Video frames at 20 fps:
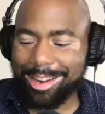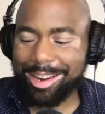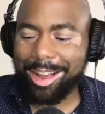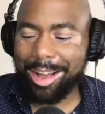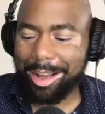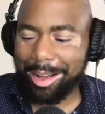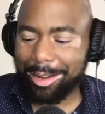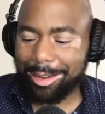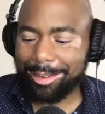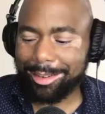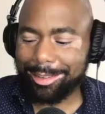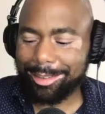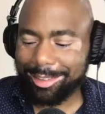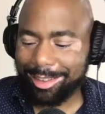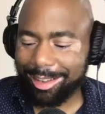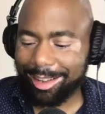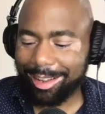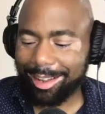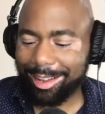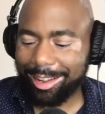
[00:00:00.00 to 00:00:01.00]

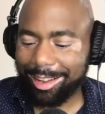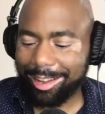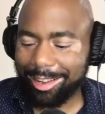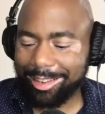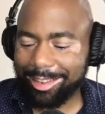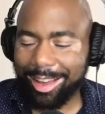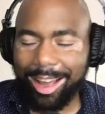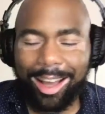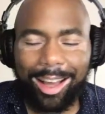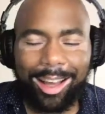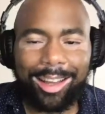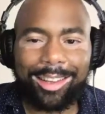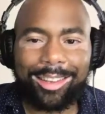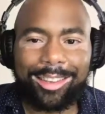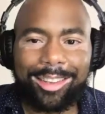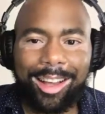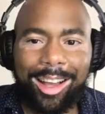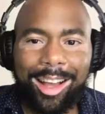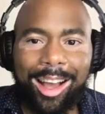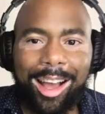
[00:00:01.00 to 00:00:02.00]
know, yeah.
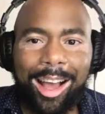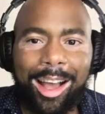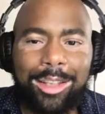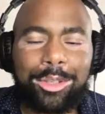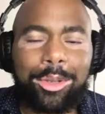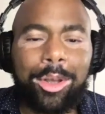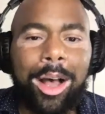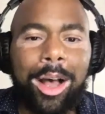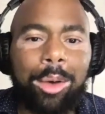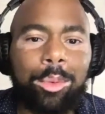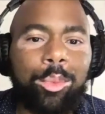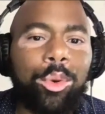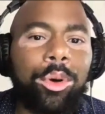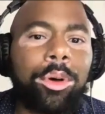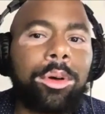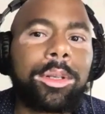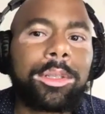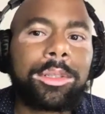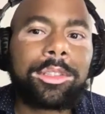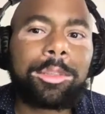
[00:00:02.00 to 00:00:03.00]
So how,
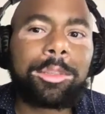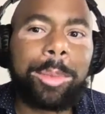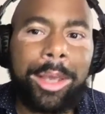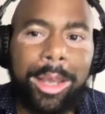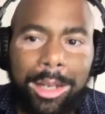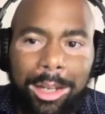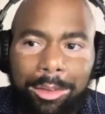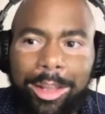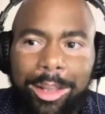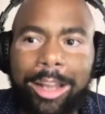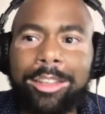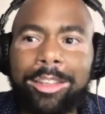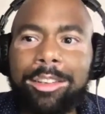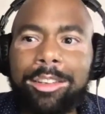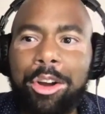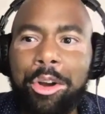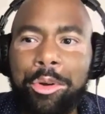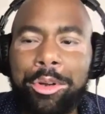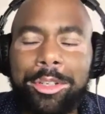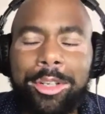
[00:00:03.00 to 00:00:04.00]
well, speaking of like
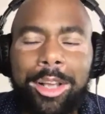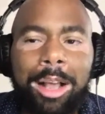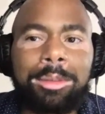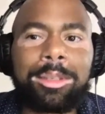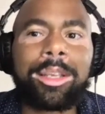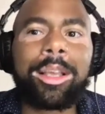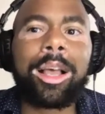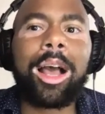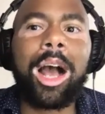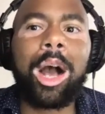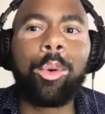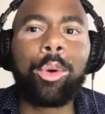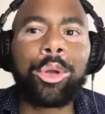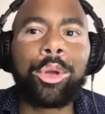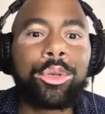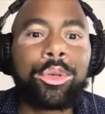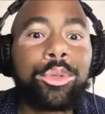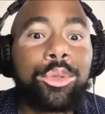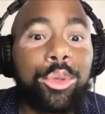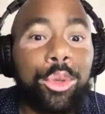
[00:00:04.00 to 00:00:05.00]
current times, like how are
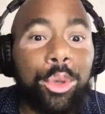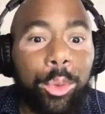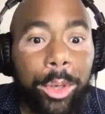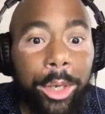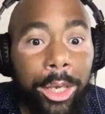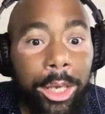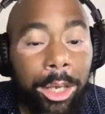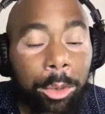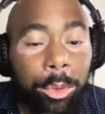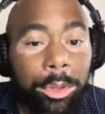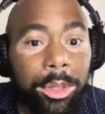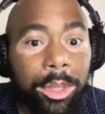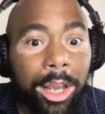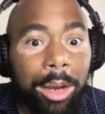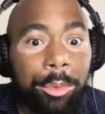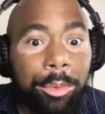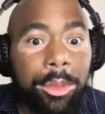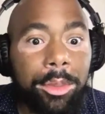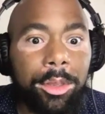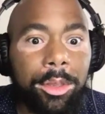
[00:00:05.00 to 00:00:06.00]
you doing with
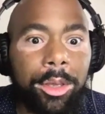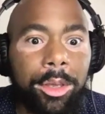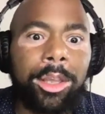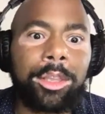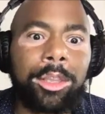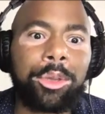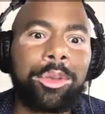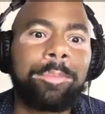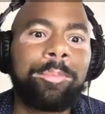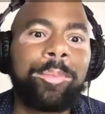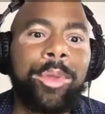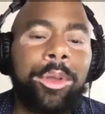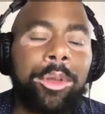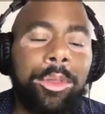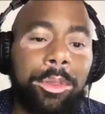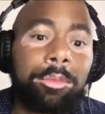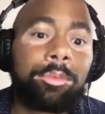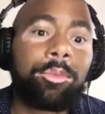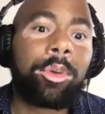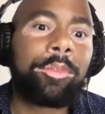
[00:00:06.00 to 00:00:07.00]
everything? And are you
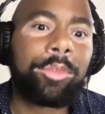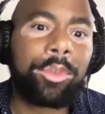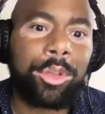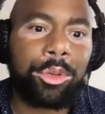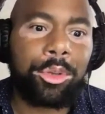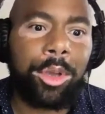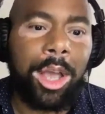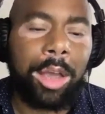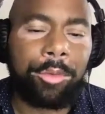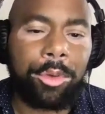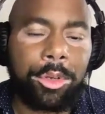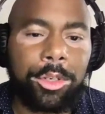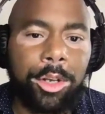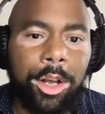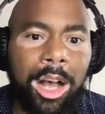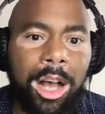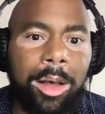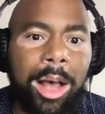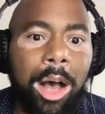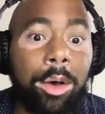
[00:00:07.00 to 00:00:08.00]
grateful that you have your
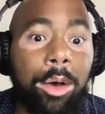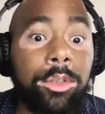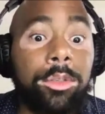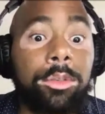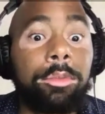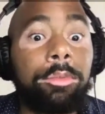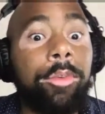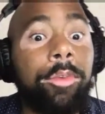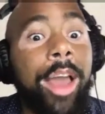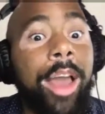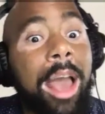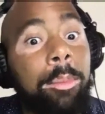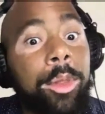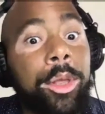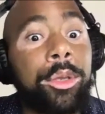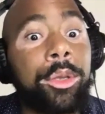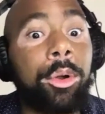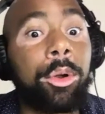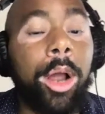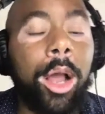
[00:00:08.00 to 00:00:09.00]
job, house,
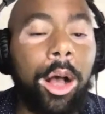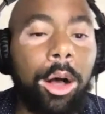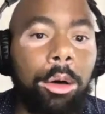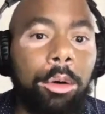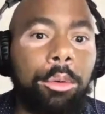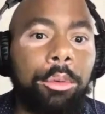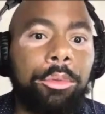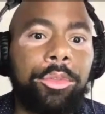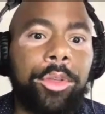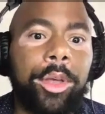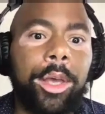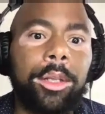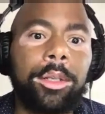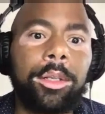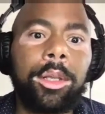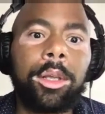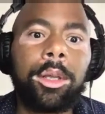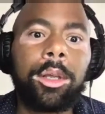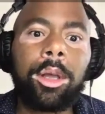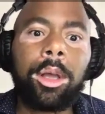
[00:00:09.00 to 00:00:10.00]
family, your health, and
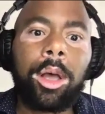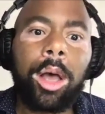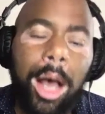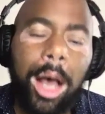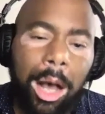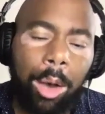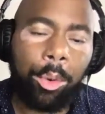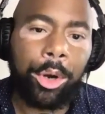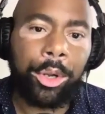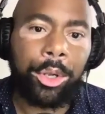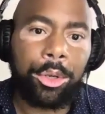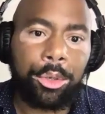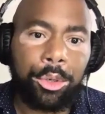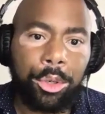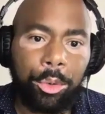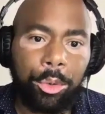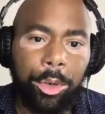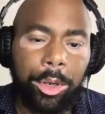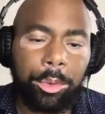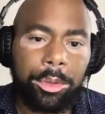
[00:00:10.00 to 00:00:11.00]
how are you
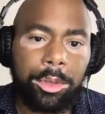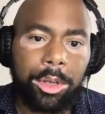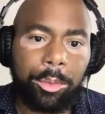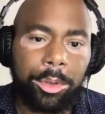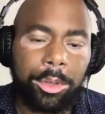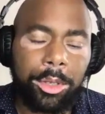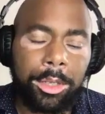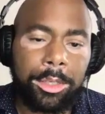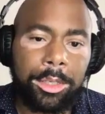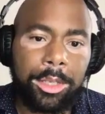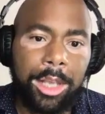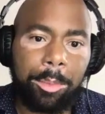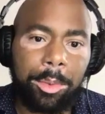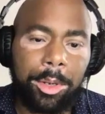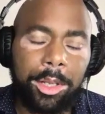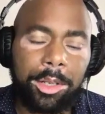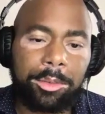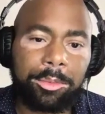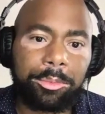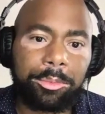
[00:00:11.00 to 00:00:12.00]
doing with everything that's happening?